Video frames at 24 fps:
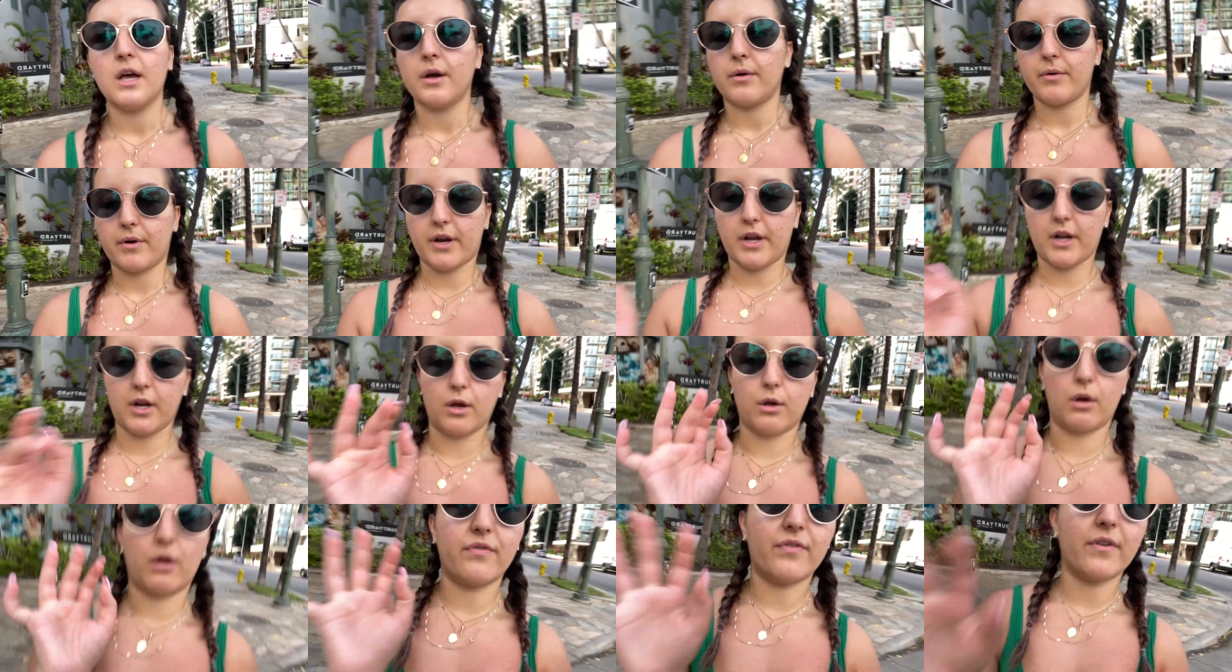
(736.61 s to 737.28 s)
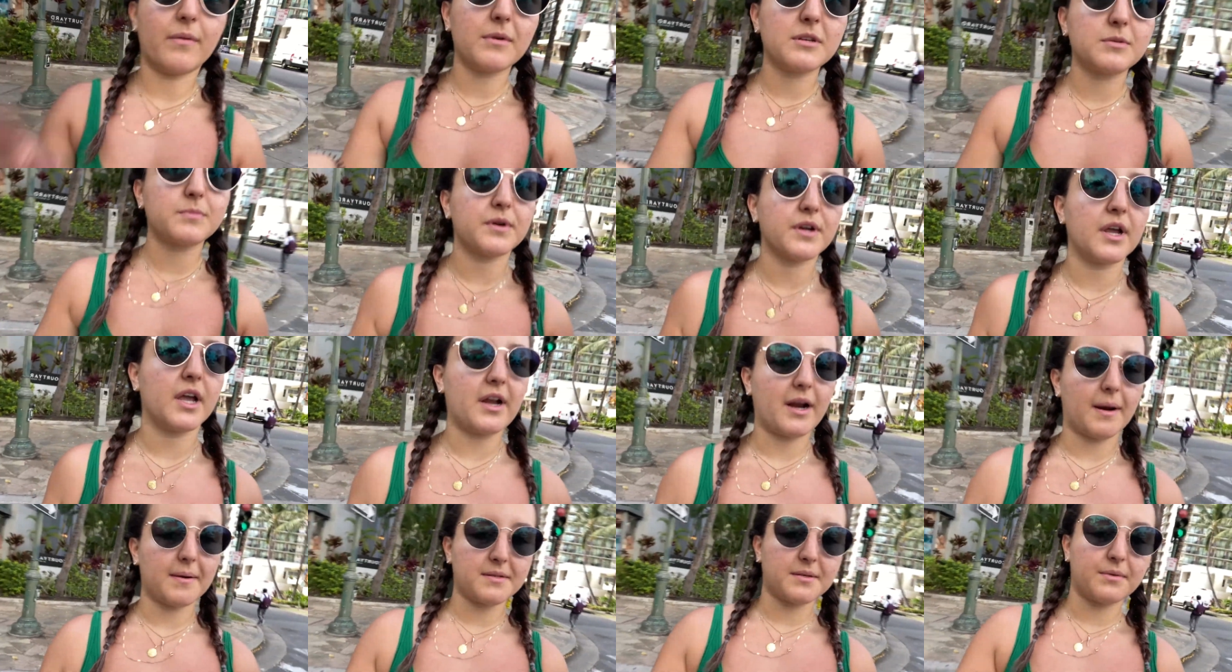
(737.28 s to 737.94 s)
We're going to go to a farmer's
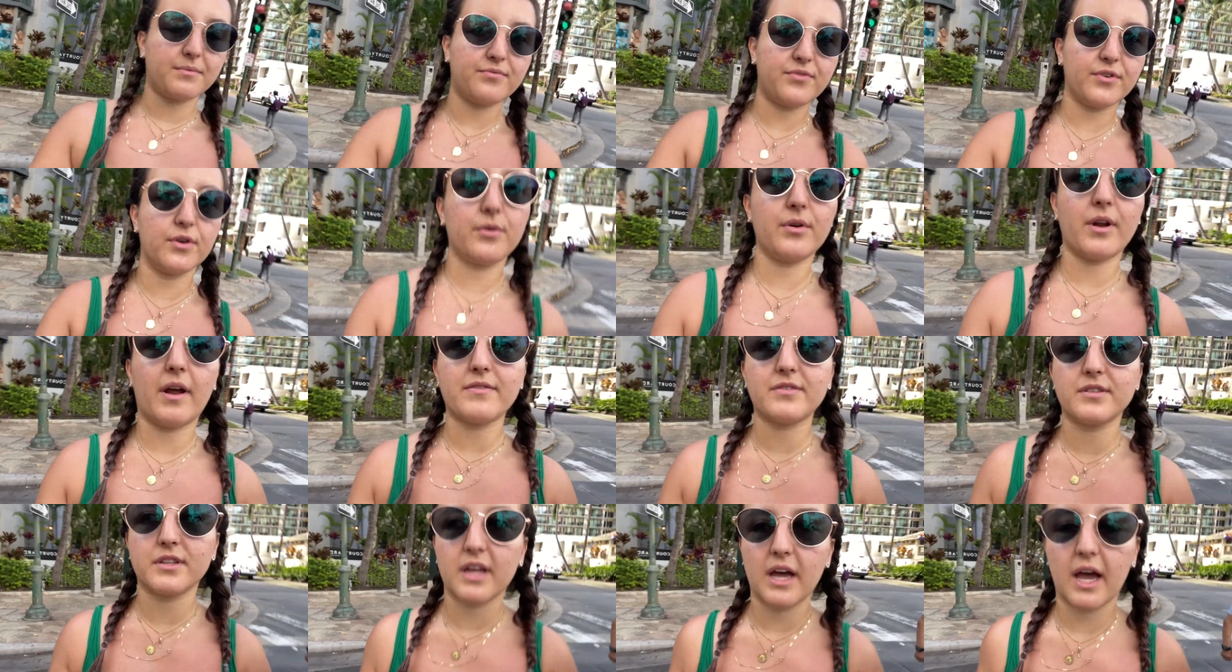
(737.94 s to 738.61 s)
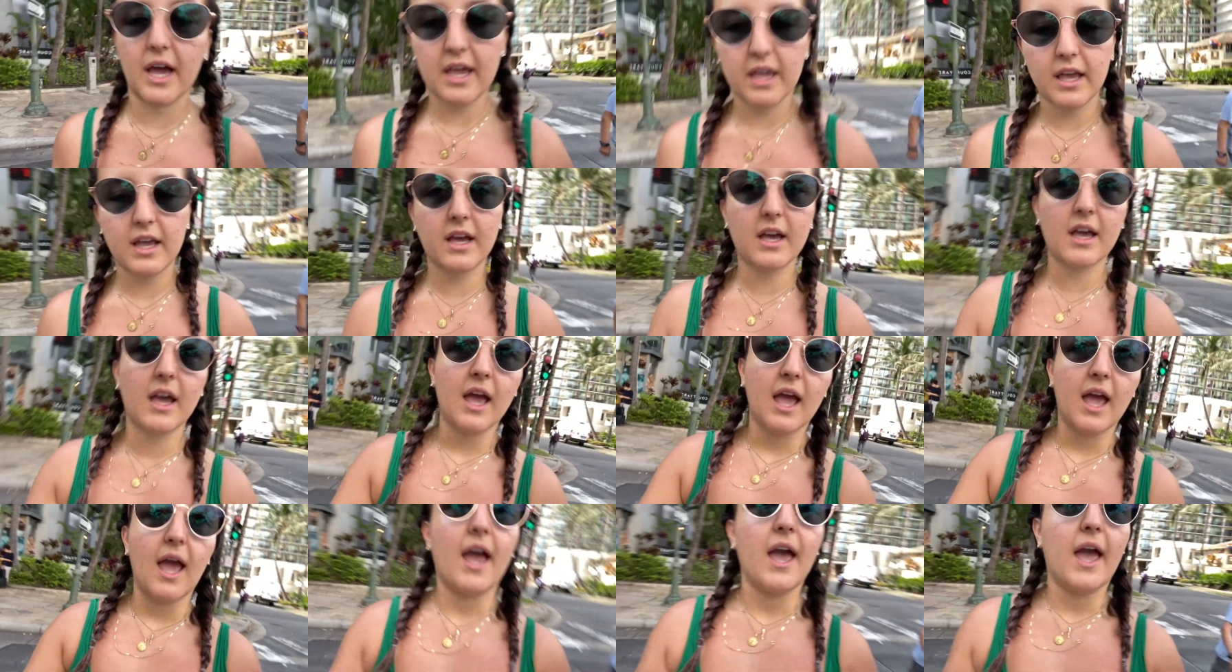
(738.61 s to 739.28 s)
market, grab some food after the hike.
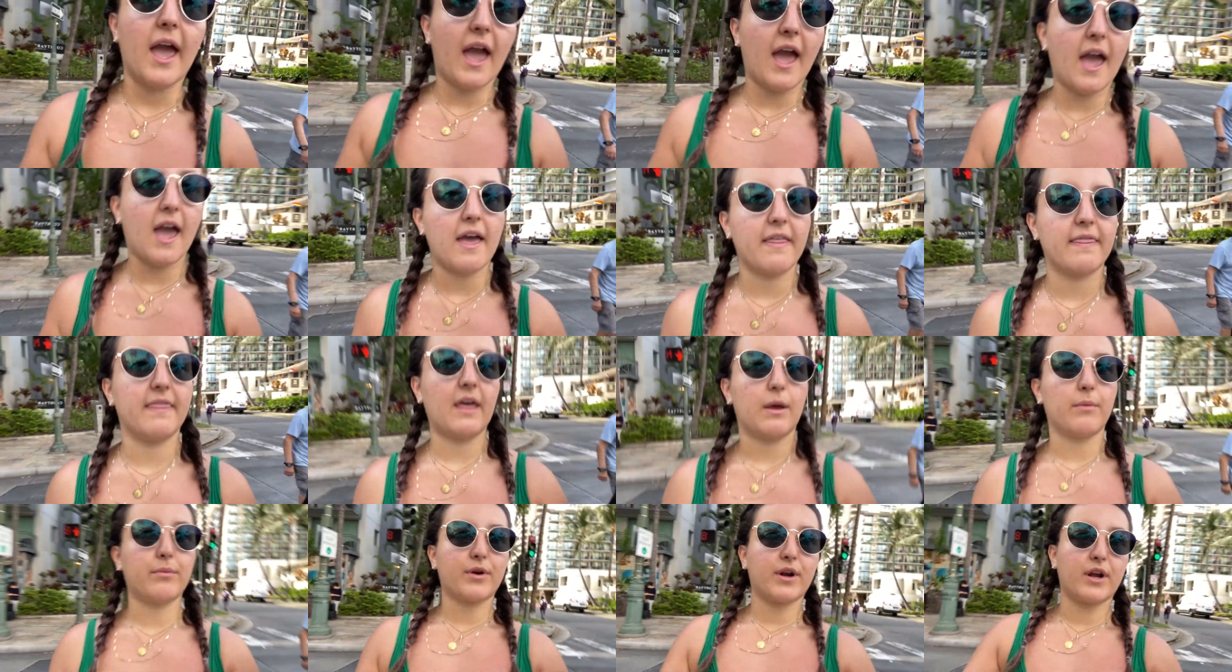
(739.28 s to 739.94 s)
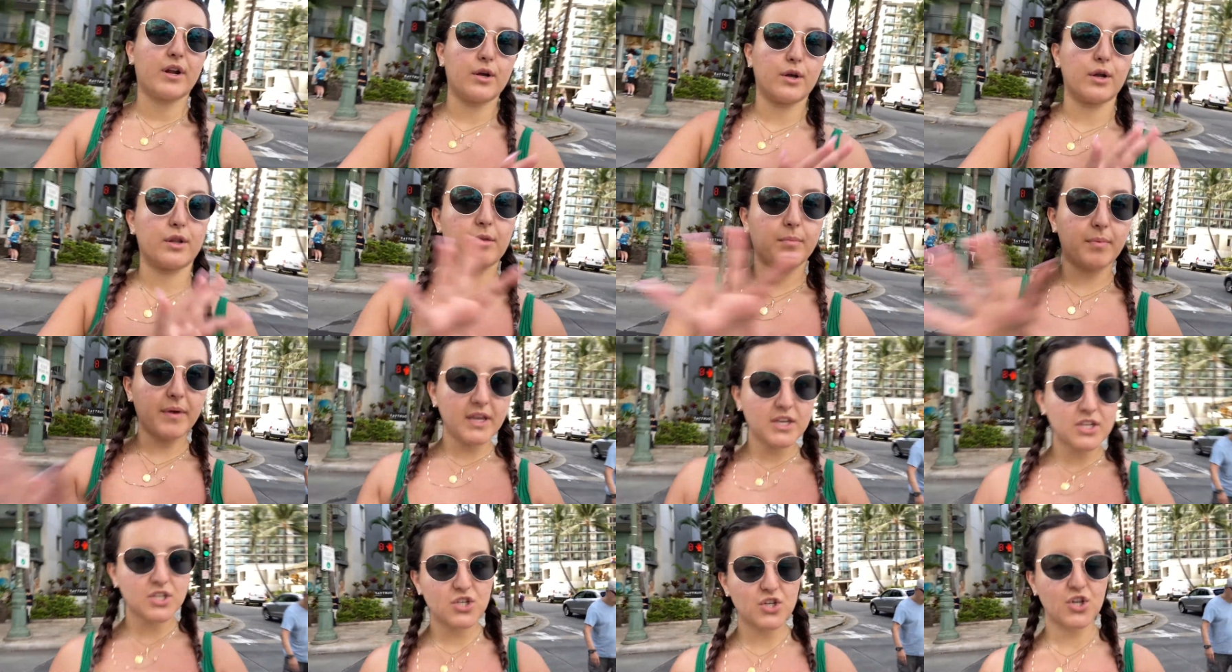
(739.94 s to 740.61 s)
And then we're going to go to the
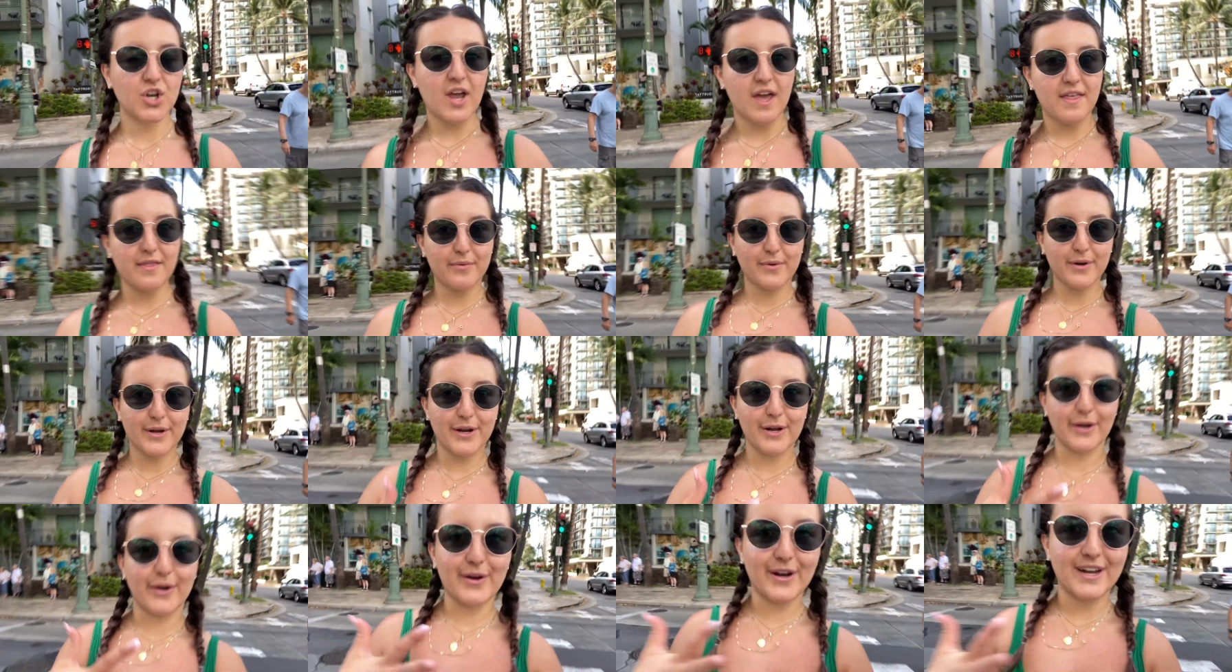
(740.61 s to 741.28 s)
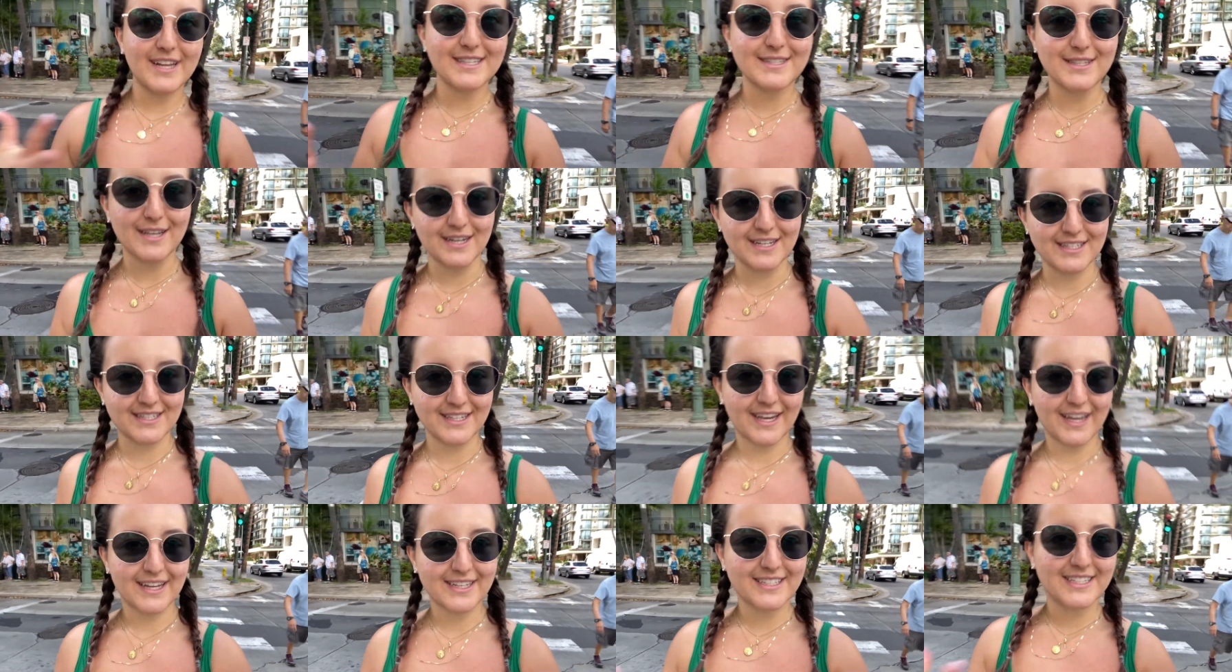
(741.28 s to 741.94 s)
beach. And then we're going to go on a
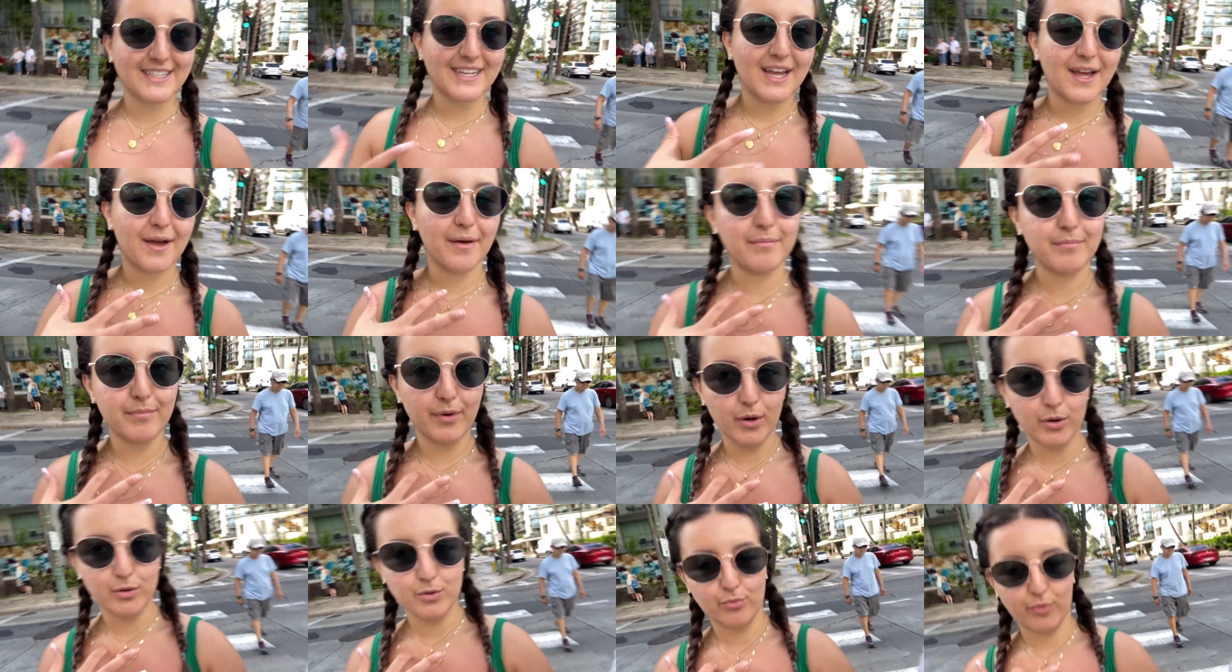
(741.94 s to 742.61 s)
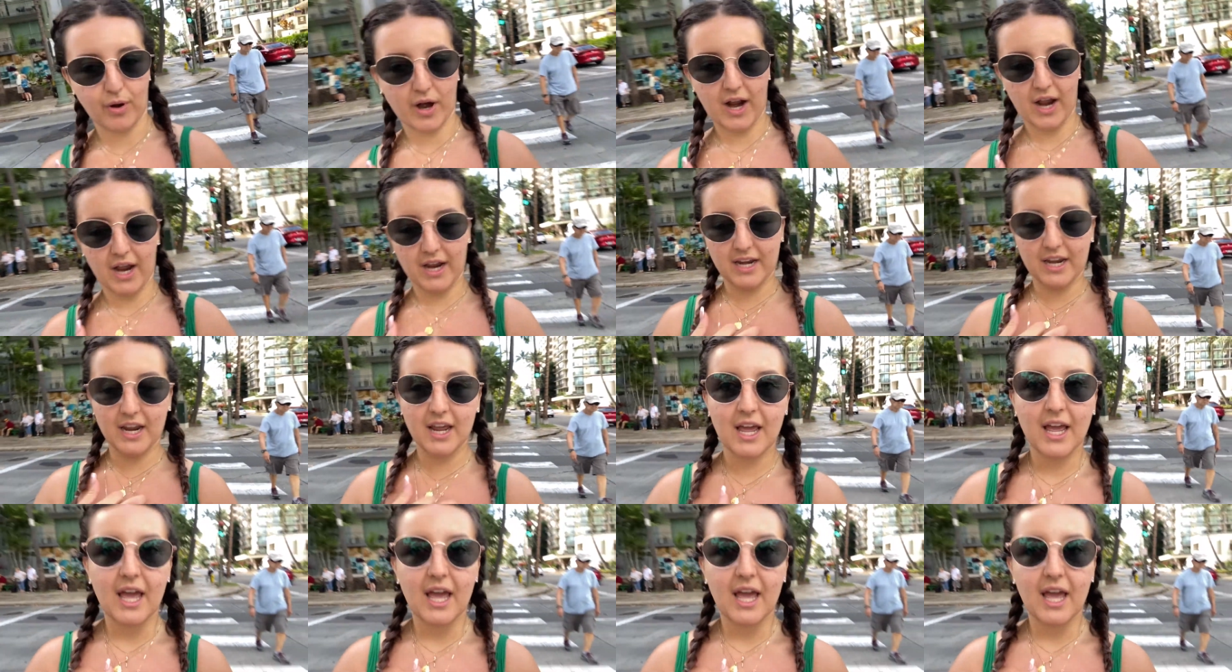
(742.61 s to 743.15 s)
sunset boat ride.